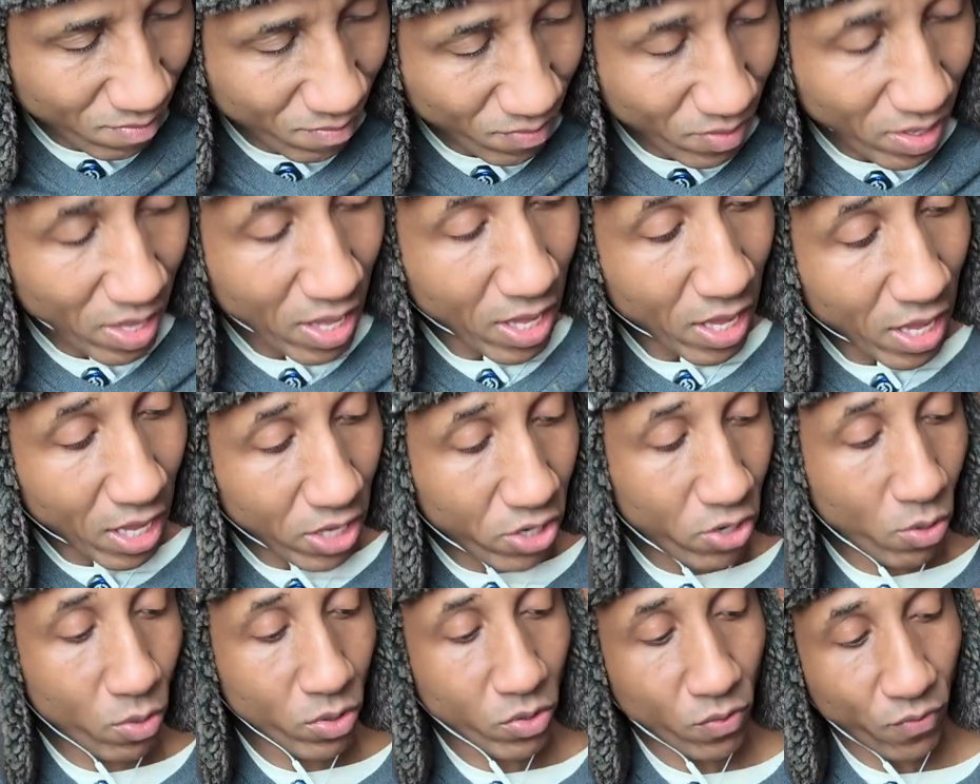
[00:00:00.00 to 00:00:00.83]
And you
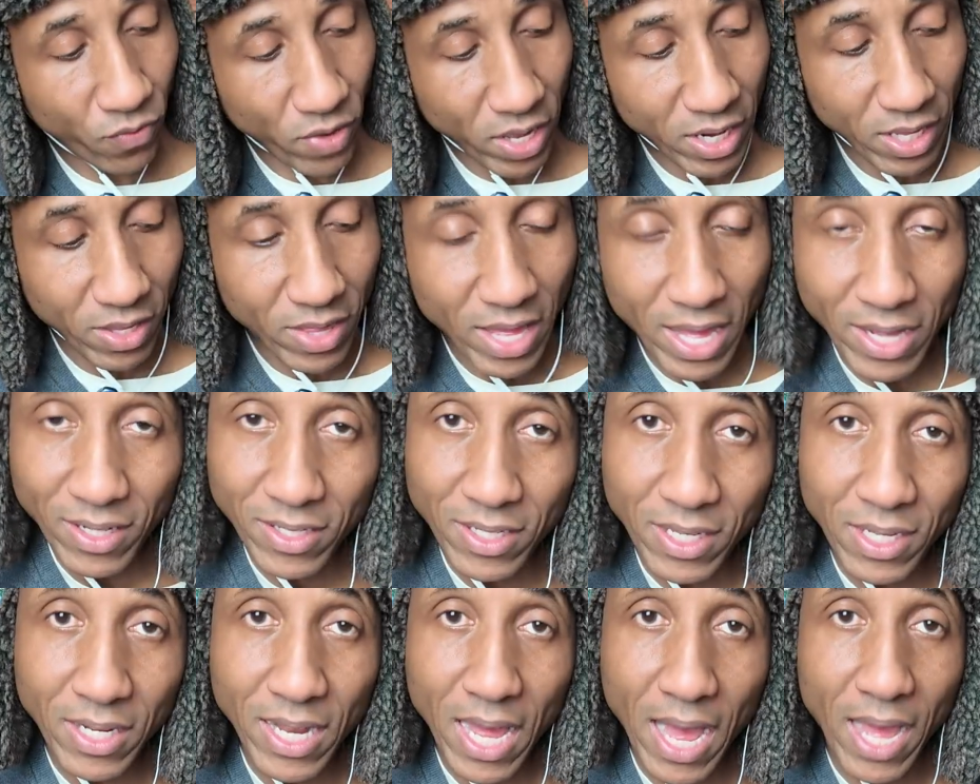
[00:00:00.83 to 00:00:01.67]
know, it's funny, that
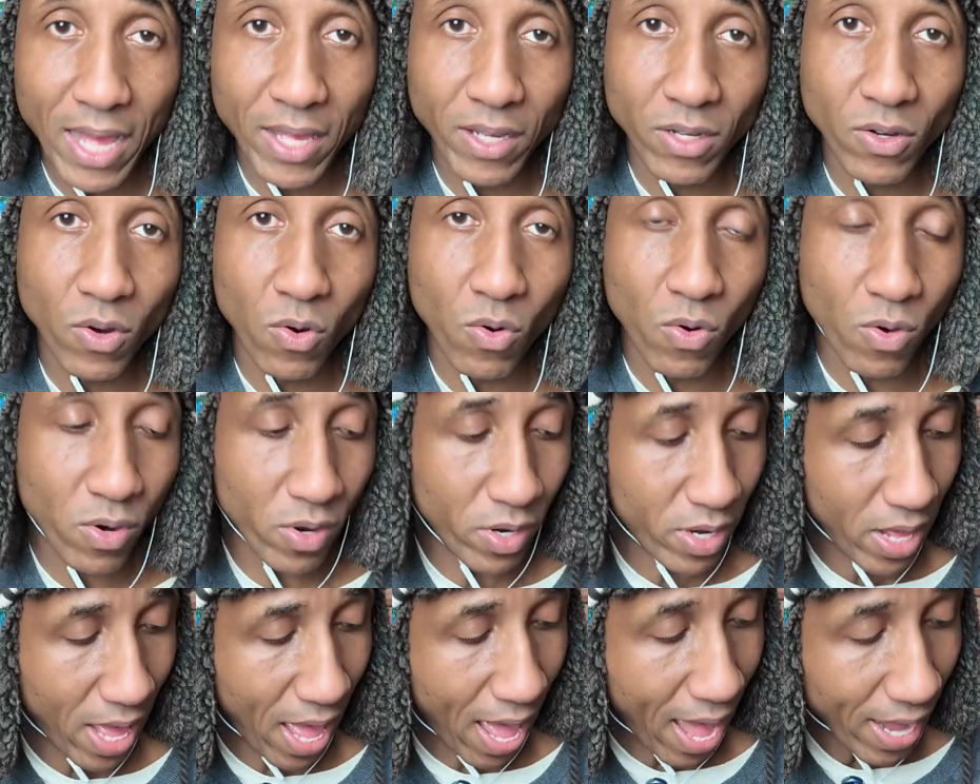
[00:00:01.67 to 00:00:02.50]
D9
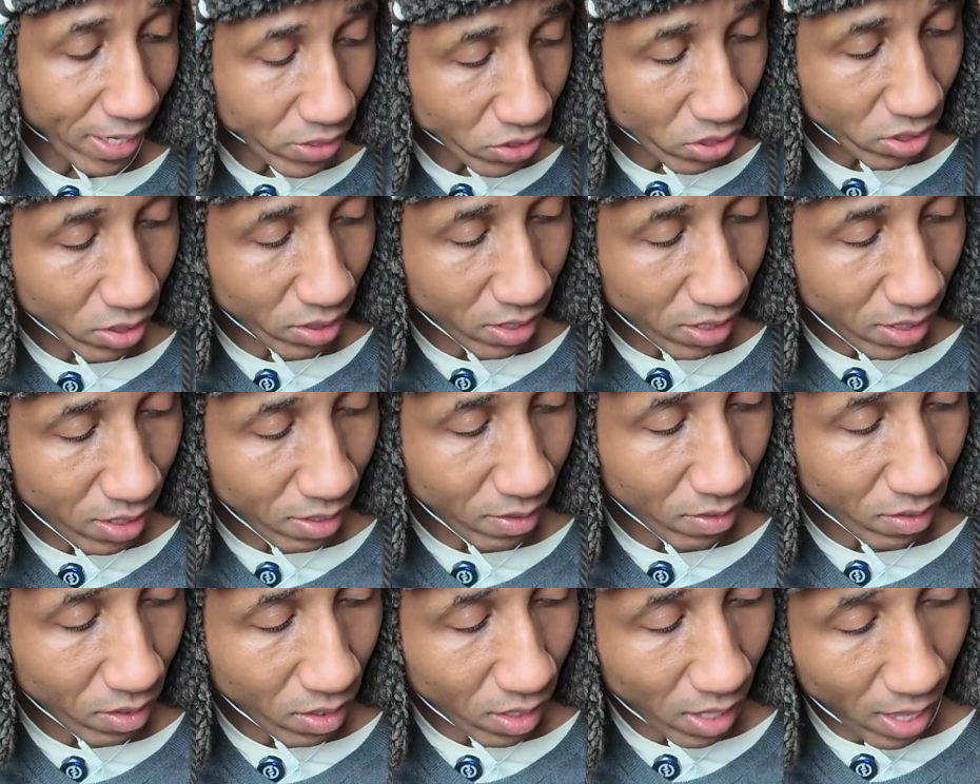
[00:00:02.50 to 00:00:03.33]
chord actually,
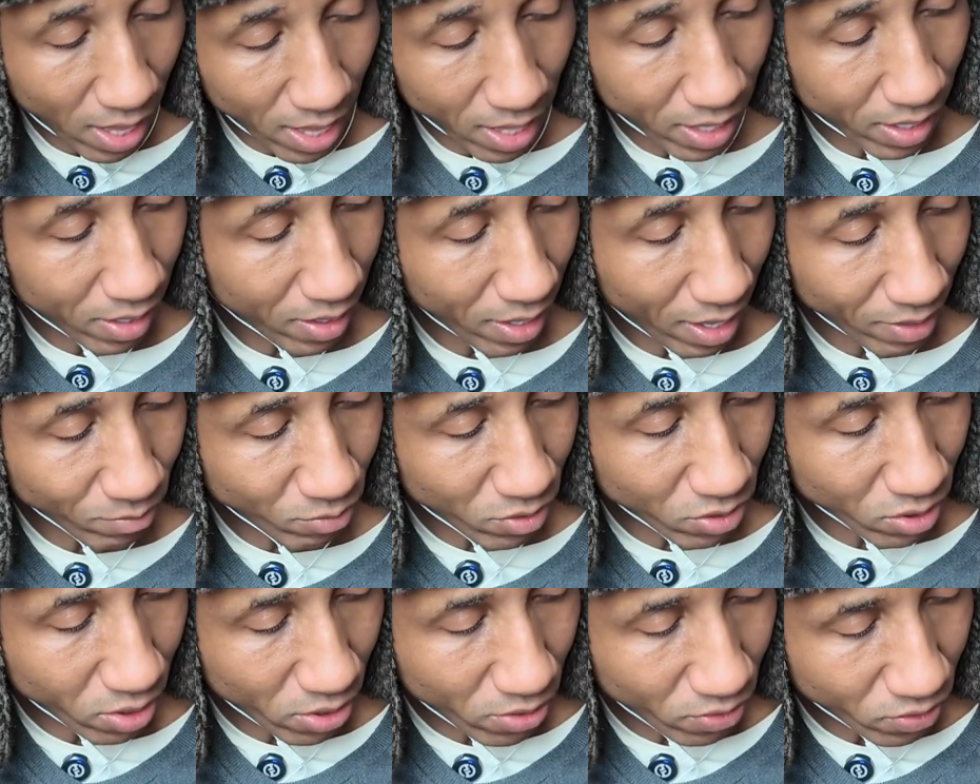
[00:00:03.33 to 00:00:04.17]
hey, I'm
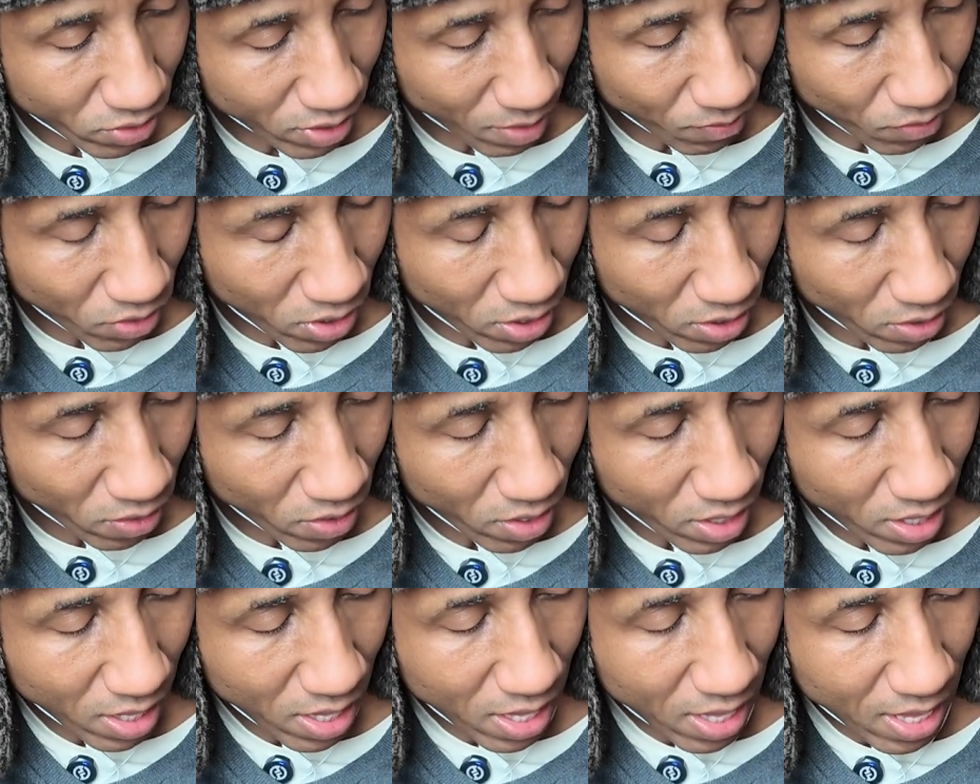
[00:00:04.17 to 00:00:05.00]
just learning something here.
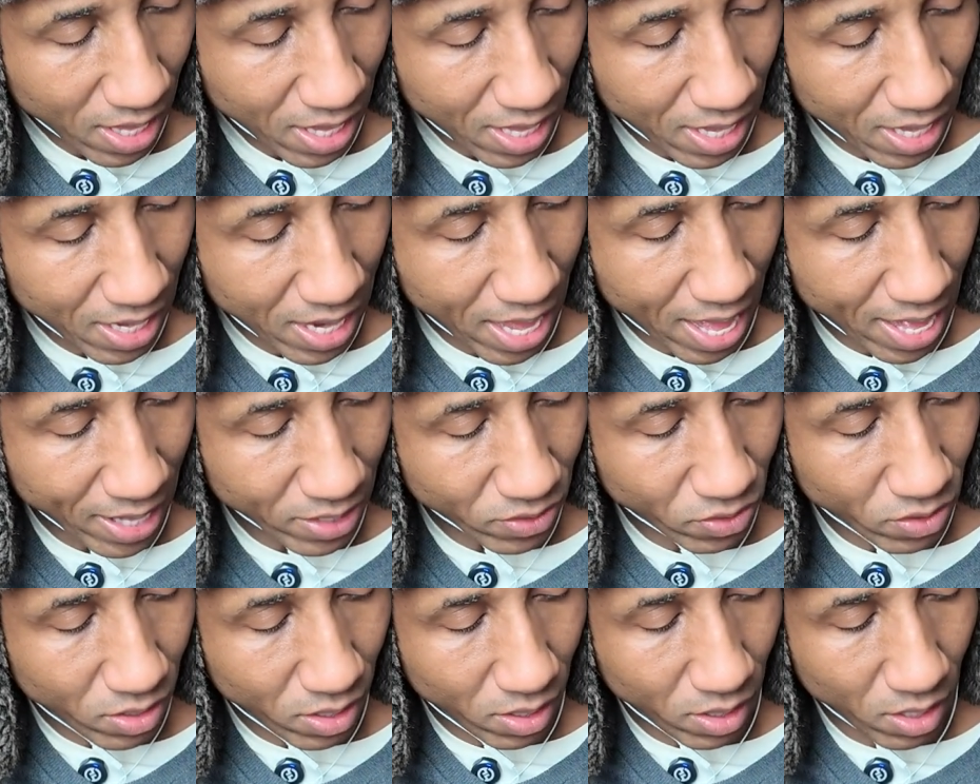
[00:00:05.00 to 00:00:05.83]
It has
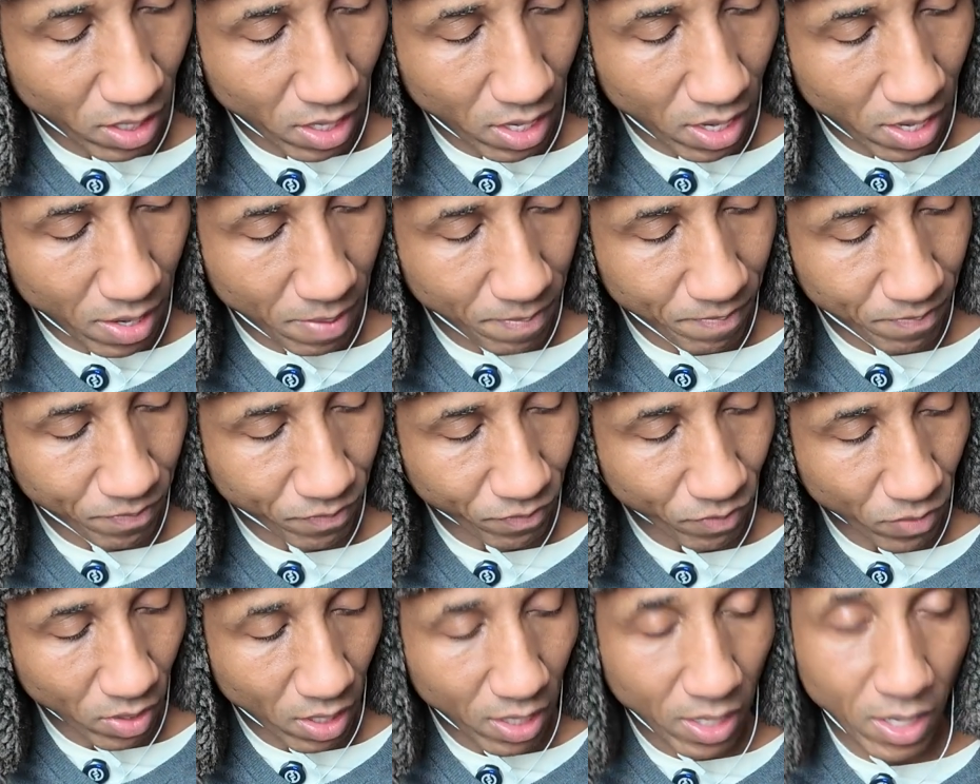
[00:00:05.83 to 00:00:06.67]
the
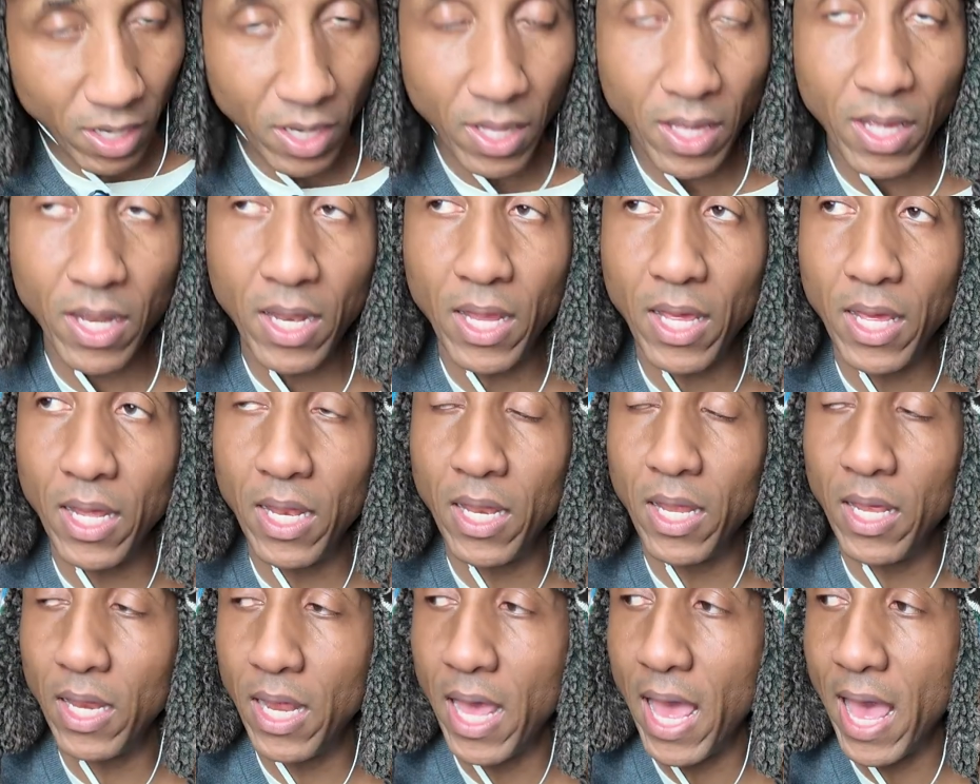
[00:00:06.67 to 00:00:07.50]

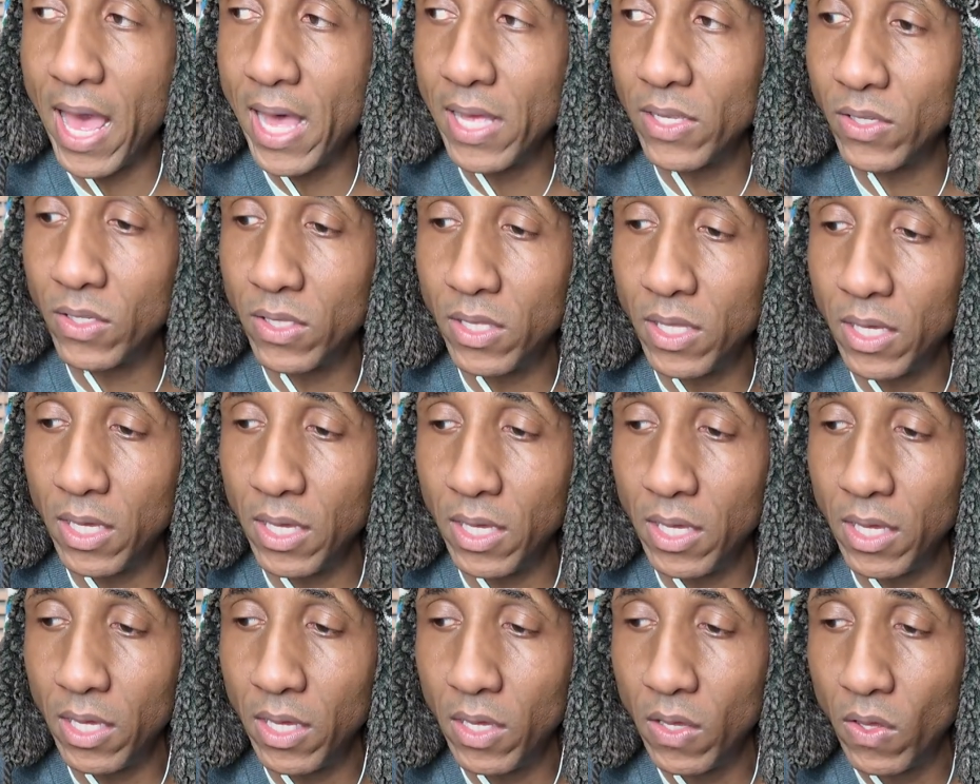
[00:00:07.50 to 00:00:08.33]
it has
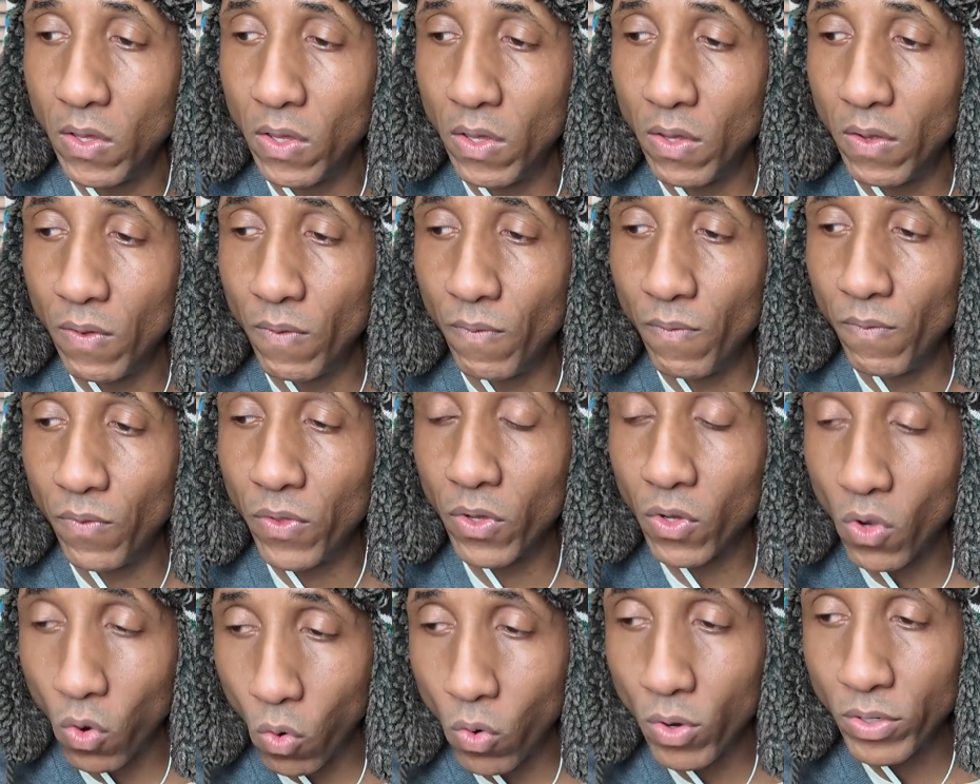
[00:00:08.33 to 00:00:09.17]
the
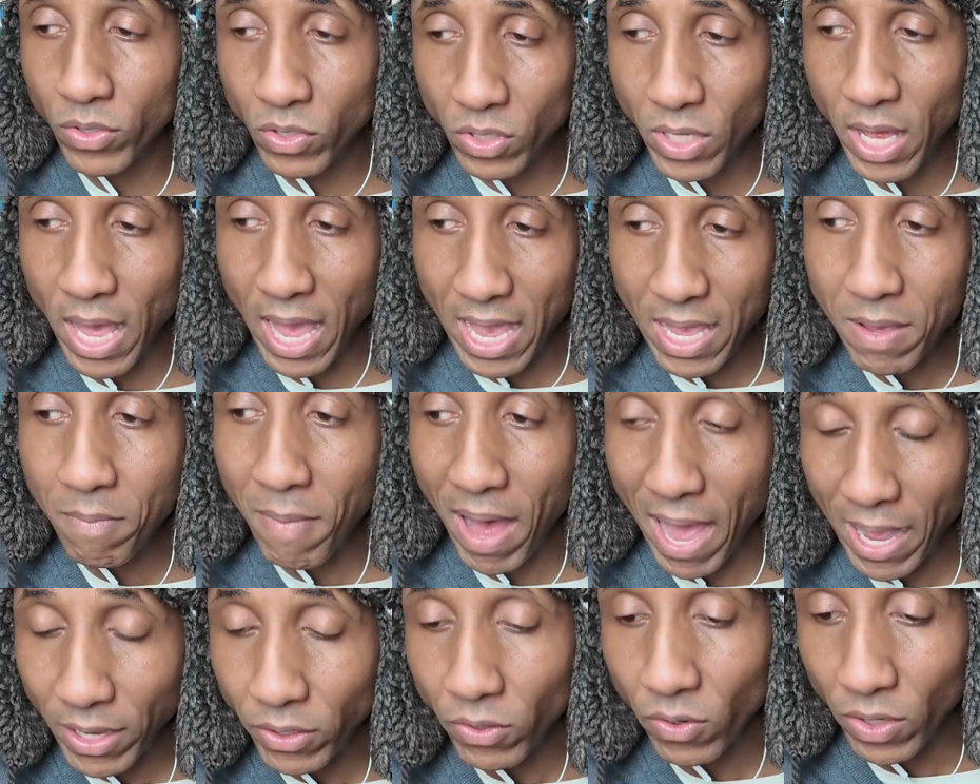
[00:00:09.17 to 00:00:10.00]
chords to A
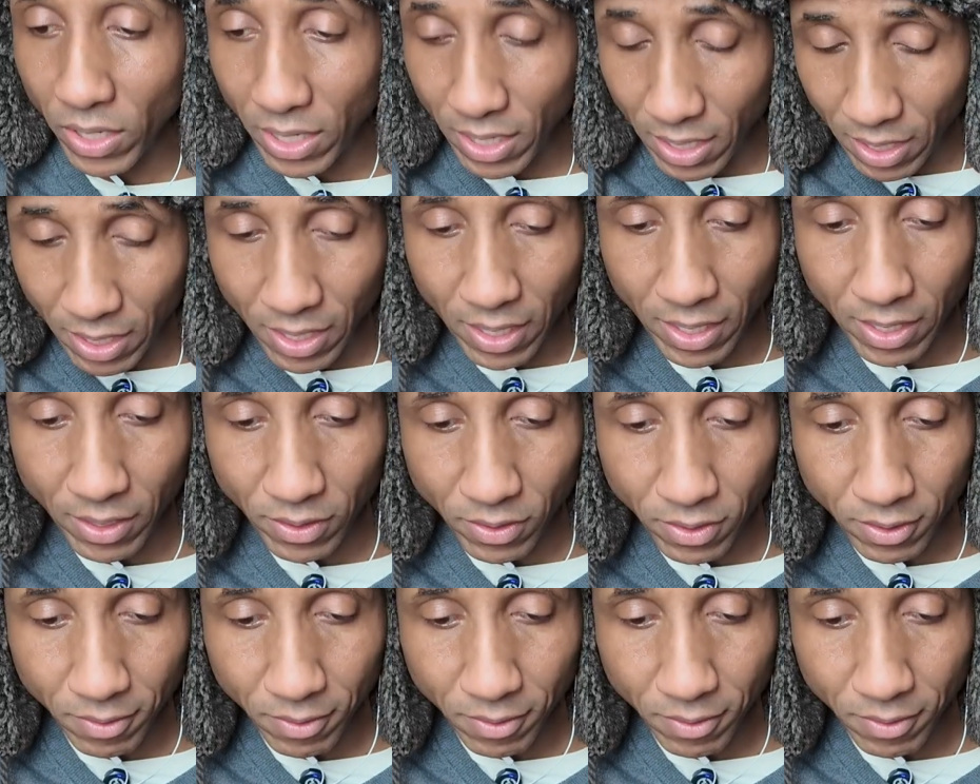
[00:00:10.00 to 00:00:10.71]
minor in it,